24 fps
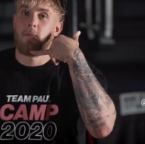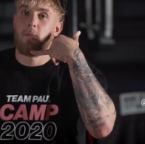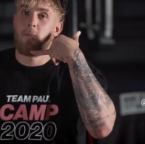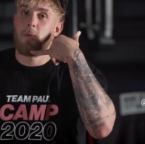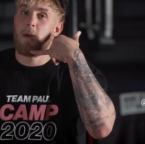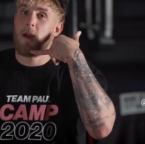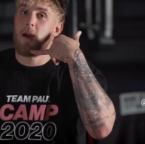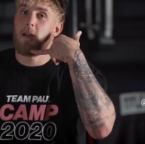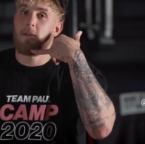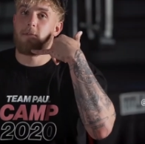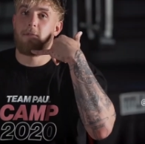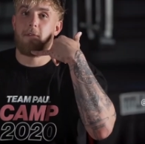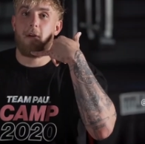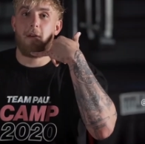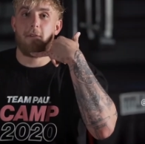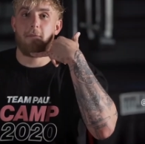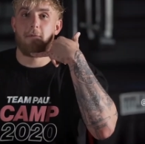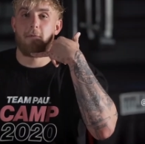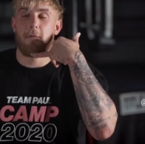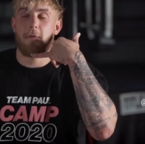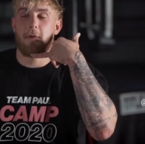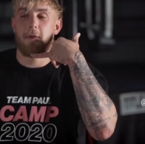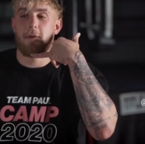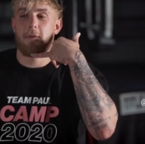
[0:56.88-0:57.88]
we got a fight
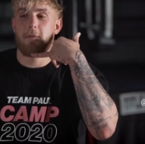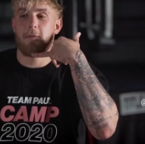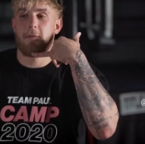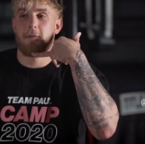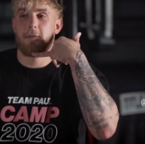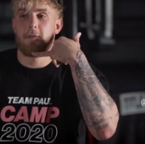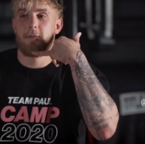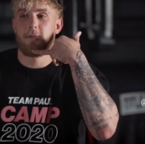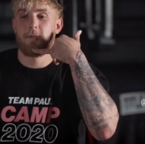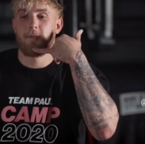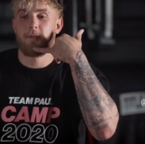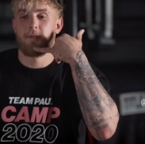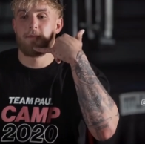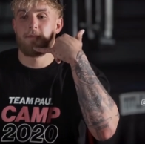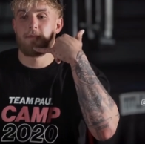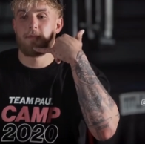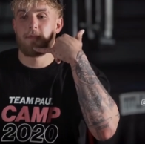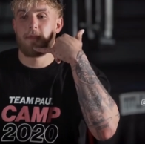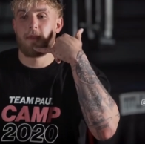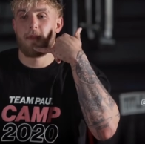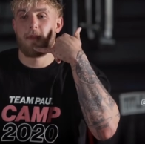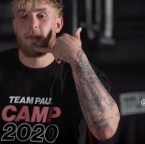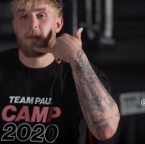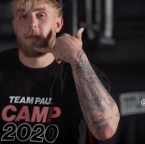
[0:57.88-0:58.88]
for you.
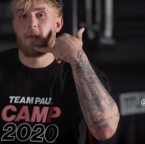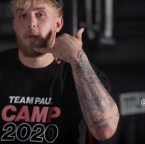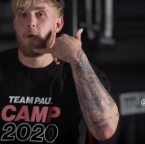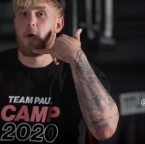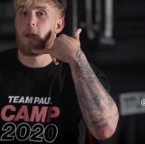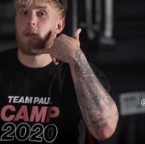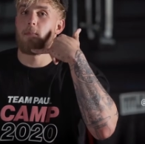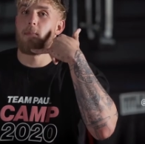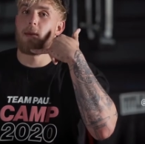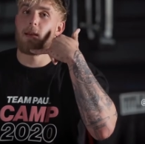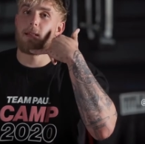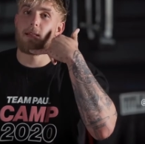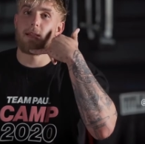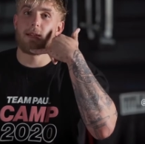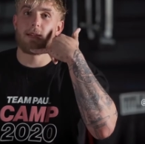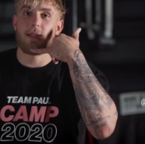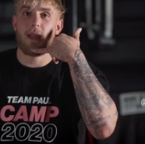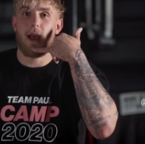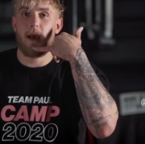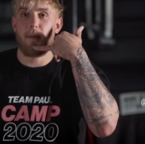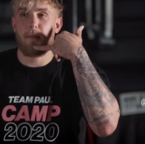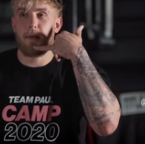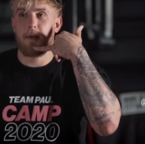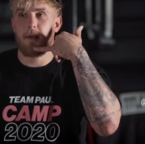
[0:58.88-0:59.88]
Do you want to make this
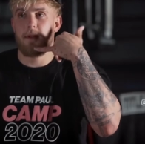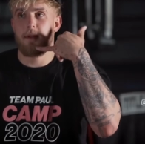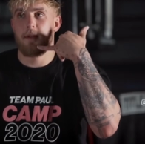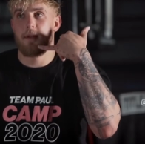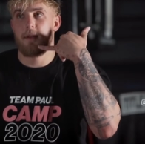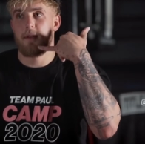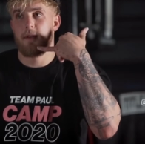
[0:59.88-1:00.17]
happen?"